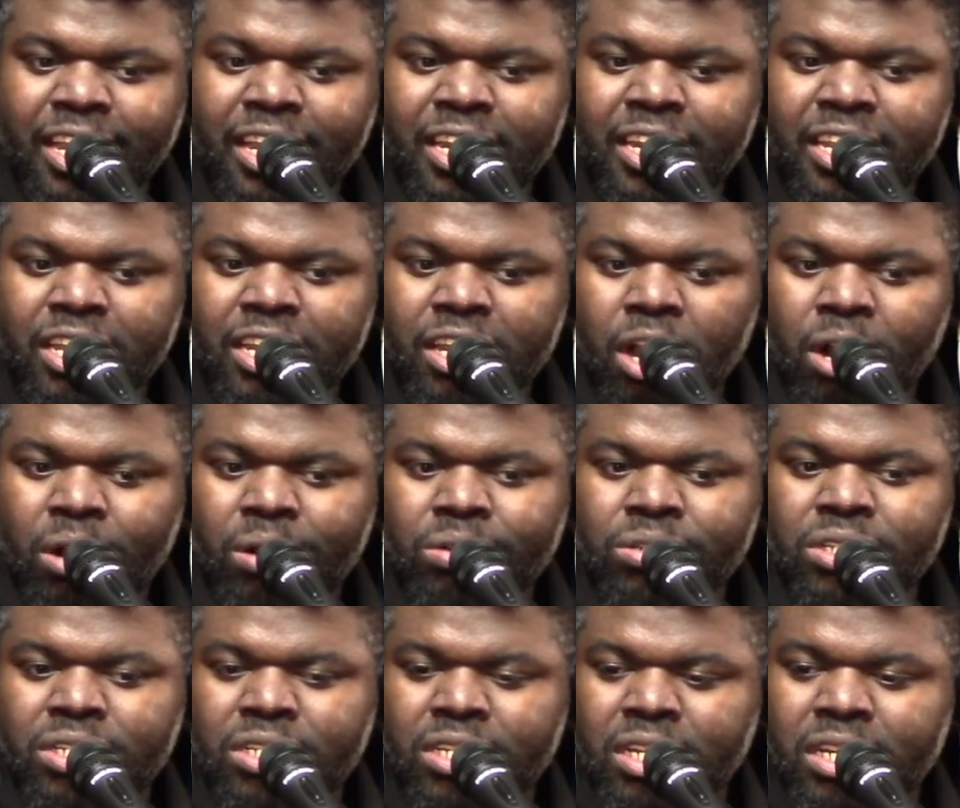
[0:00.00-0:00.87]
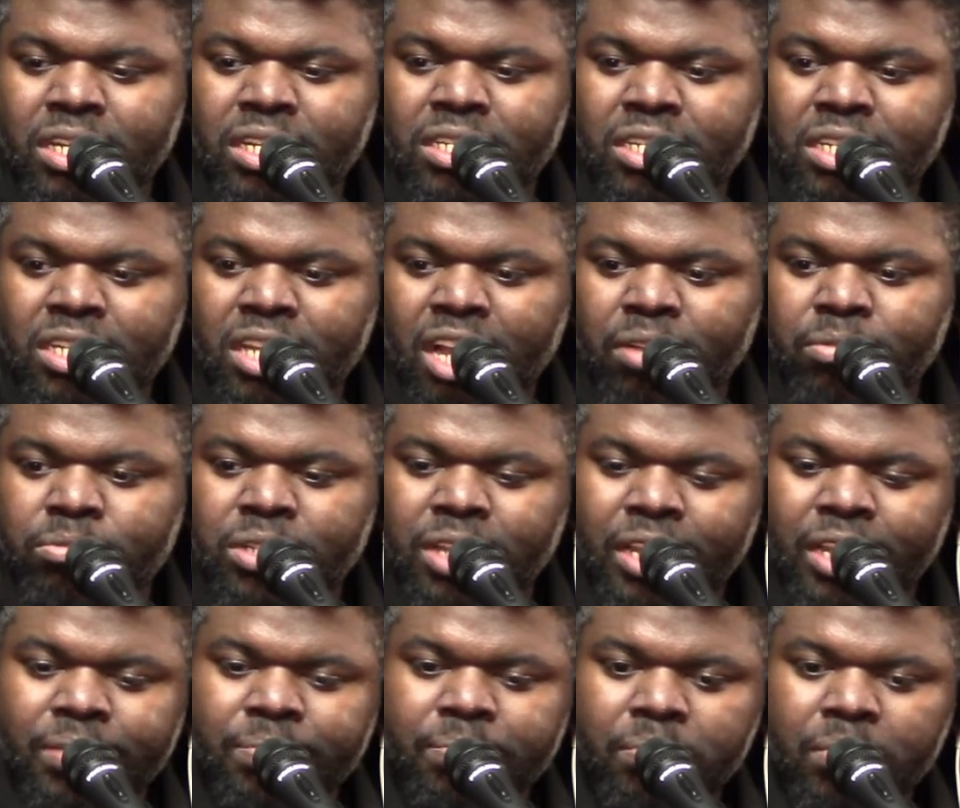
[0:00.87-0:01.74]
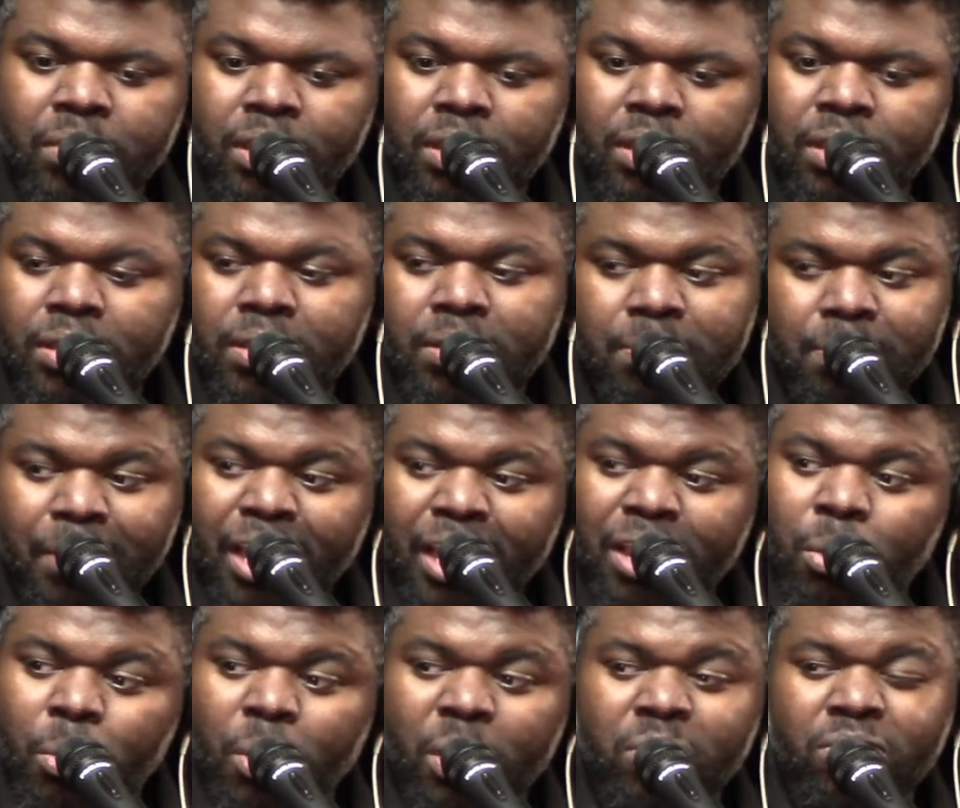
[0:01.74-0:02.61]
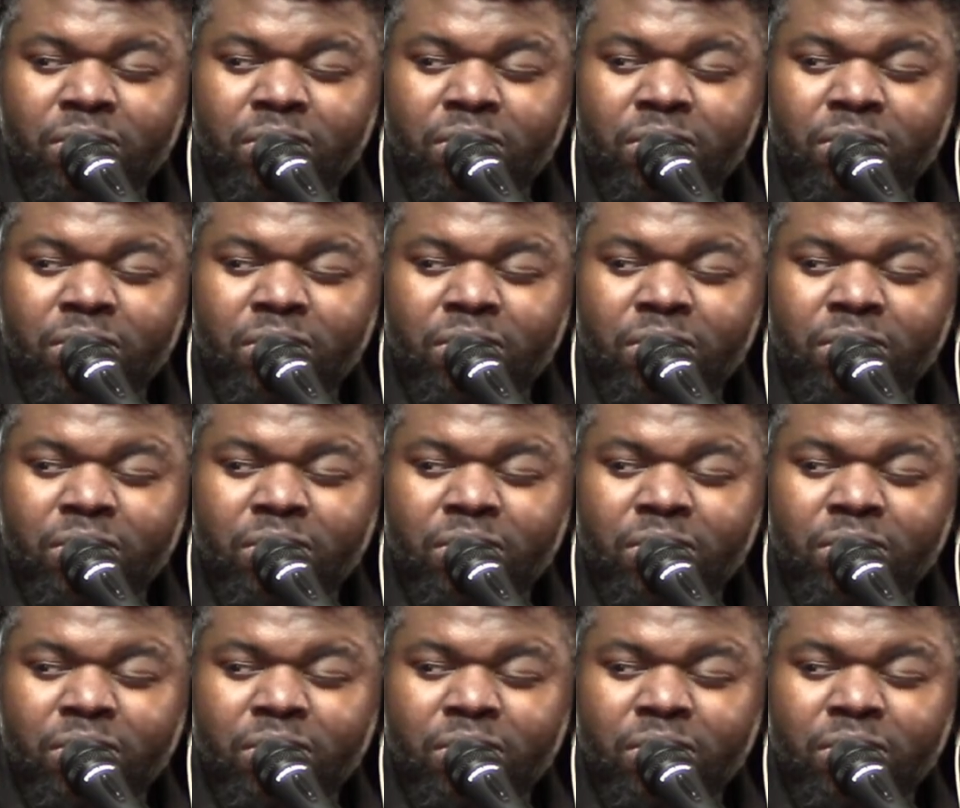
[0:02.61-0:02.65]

he goes to to come, it's like, by the way,